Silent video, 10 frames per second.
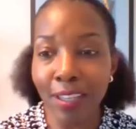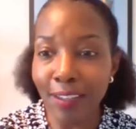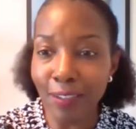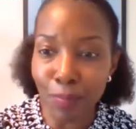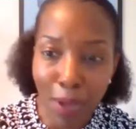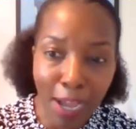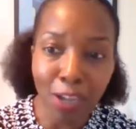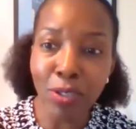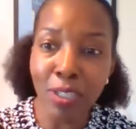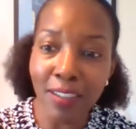
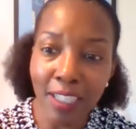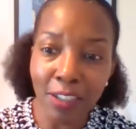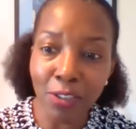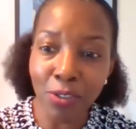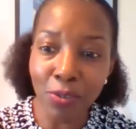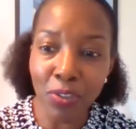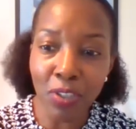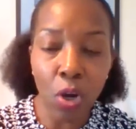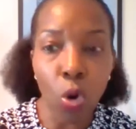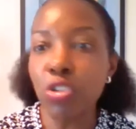aspiring leaders,
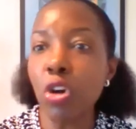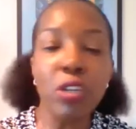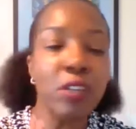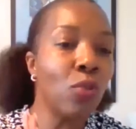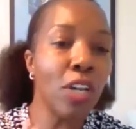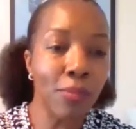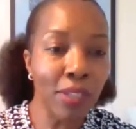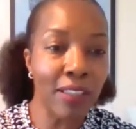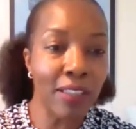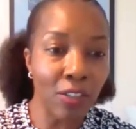or don't even want to
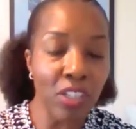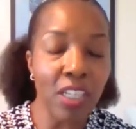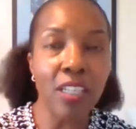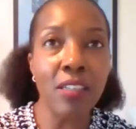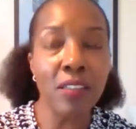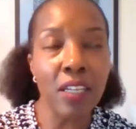be leaders, it is,